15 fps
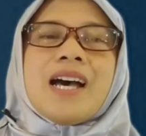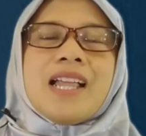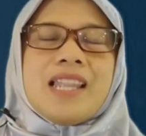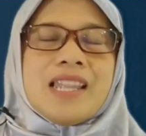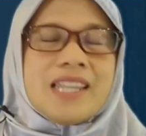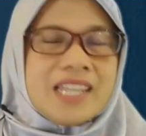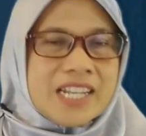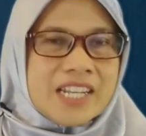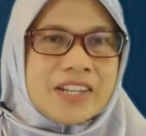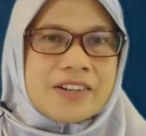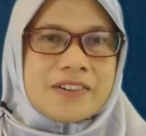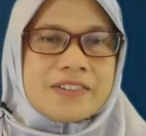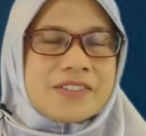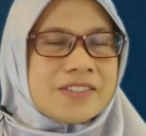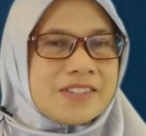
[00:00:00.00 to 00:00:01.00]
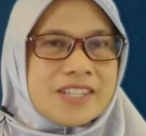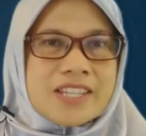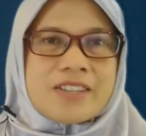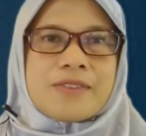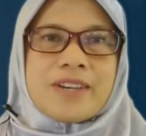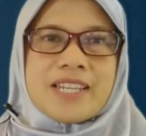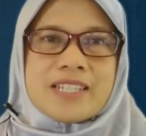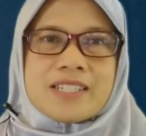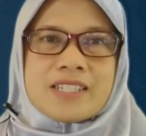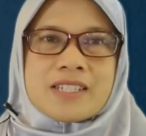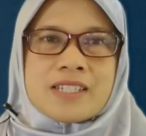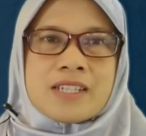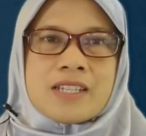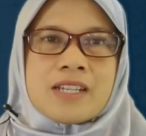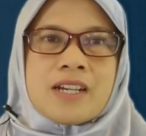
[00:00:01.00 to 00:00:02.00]
A linear
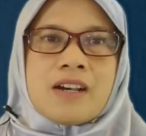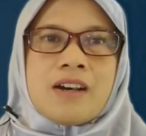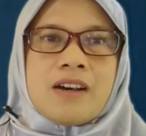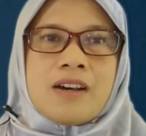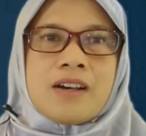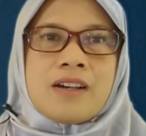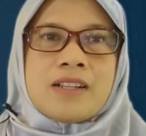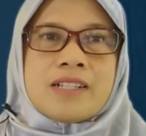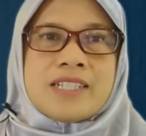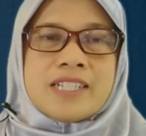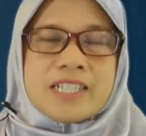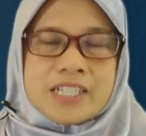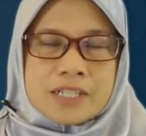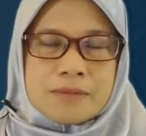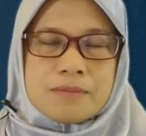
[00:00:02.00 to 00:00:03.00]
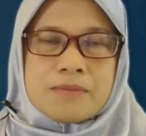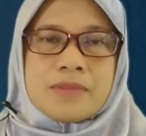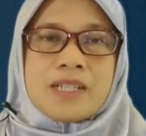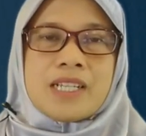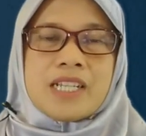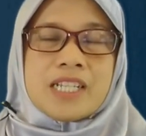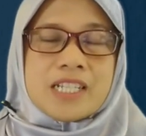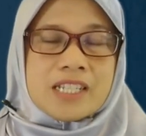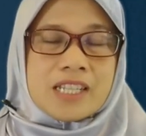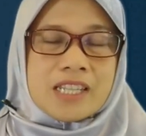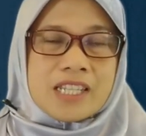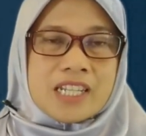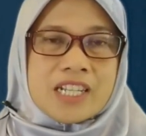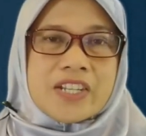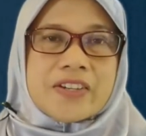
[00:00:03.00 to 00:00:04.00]
sequence. The term in the
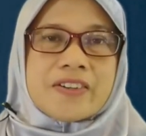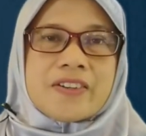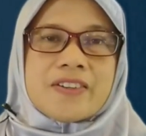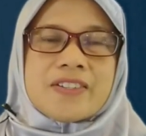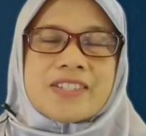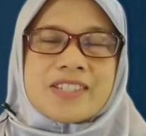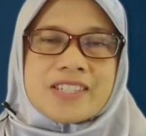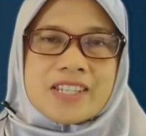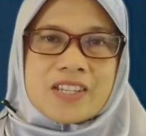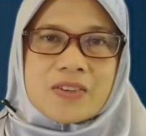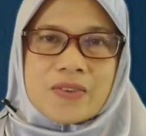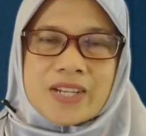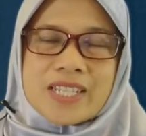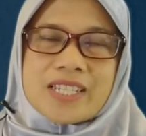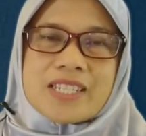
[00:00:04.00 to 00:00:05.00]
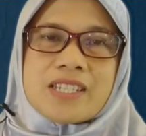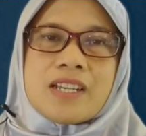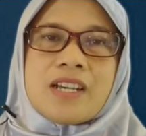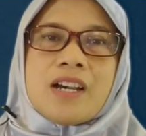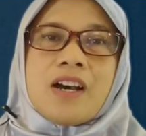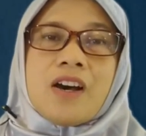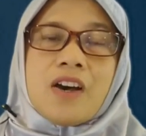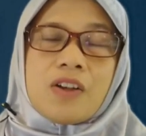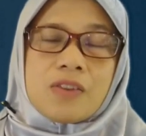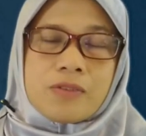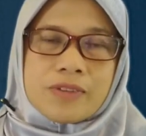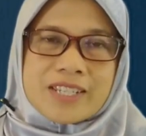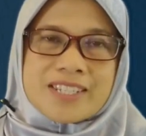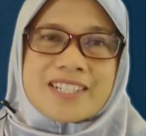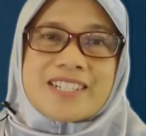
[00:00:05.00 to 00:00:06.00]
linear sequence
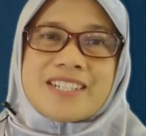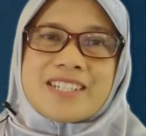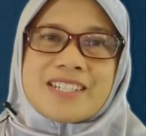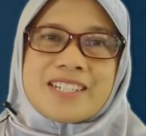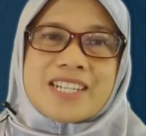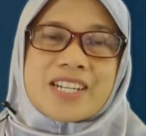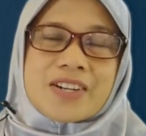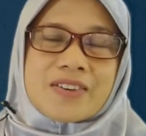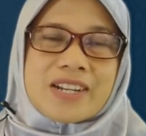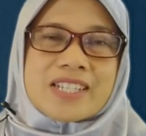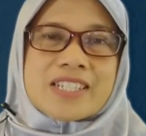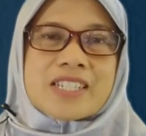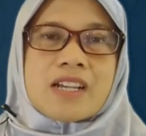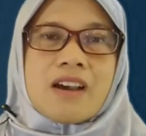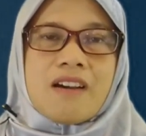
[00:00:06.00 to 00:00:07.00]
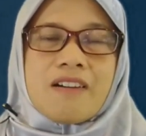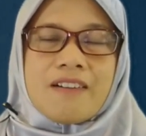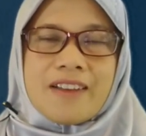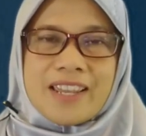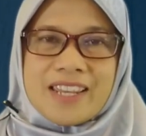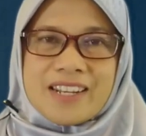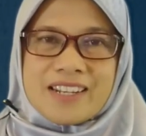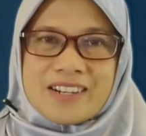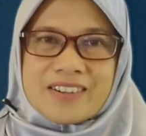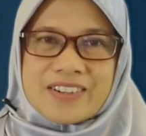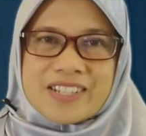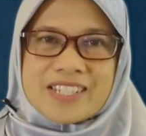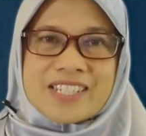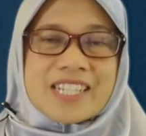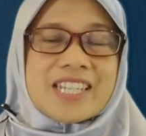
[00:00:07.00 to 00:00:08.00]
always decrease or
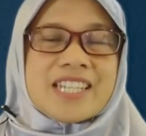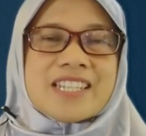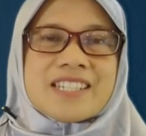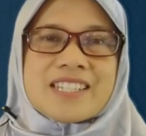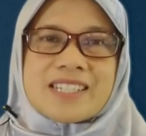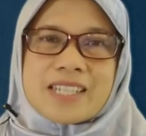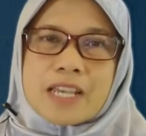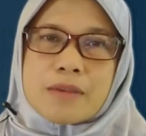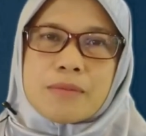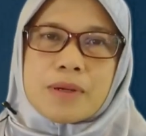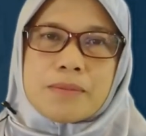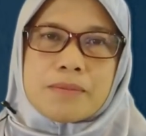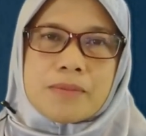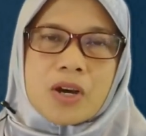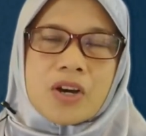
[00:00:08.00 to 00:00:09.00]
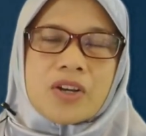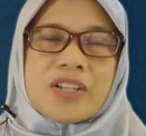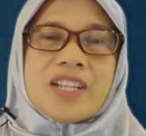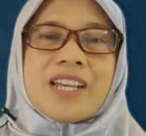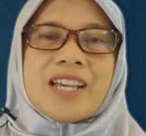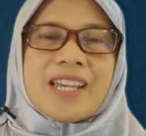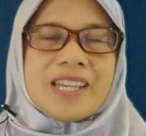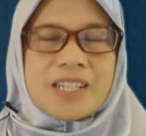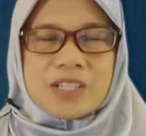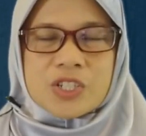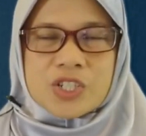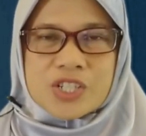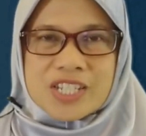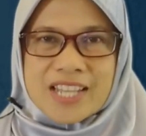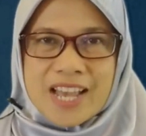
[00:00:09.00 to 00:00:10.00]
increase in the same amount
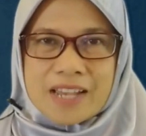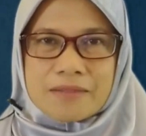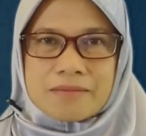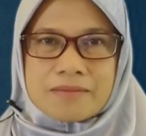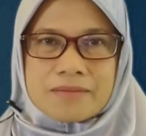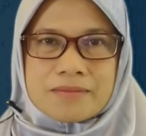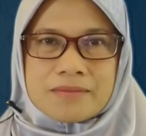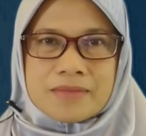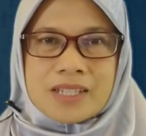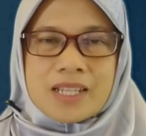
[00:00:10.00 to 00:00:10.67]
each time.